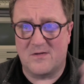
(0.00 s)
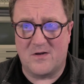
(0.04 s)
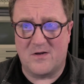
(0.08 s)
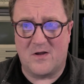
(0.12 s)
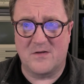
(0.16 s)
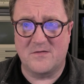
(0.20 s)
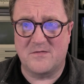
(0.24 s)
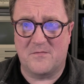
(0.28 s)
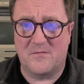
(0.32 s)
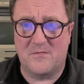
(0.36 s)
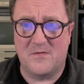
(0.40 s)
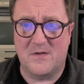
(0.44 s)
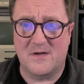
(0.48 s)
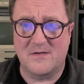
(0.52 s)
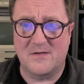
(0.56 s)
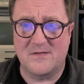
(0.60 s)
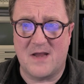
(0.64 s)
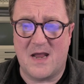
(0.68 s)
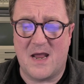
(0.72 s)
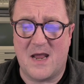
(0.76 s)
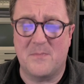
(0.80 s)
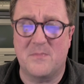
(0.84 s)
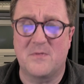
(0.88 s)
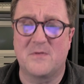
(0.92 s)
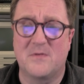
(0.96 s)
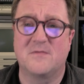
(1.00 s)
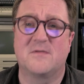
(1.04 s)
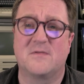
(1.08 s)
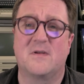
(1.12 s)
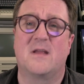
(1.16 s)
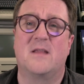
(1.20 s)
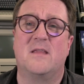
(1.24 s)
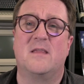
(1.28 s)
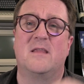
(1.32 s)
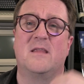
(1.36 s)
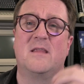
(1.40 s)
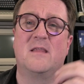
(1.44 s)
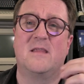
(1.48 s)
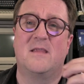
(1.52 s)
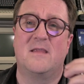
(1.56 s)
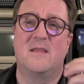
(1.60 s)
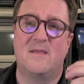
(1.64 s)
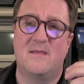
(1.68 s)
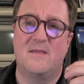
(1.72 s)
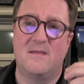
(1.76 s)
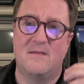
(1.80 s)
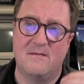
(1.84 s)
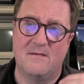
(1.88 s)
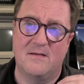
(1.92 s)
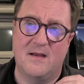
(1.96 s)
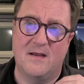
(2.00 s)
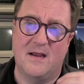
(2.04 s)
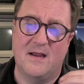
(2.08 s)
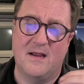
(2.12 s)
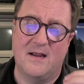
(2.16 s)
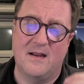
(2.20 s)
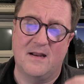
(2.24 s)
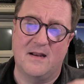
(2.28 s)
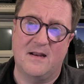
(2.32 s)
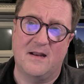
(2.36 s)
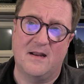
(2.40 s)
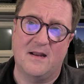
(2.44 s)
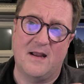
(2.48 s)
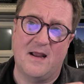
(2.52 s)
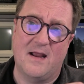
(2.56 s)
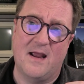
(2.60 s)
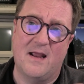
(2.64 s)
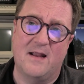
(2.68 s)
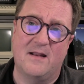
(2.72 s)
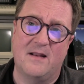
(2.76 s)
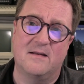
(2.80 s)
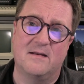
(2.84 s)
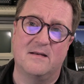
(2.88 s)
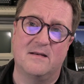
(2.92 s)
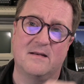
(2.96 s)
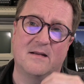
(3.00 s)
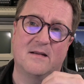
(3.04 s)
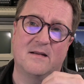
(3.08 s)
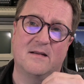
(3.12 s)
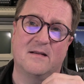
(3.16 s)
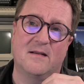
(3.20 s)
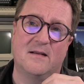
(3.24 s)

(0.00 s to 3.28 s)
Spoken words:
lots of things happens and you don't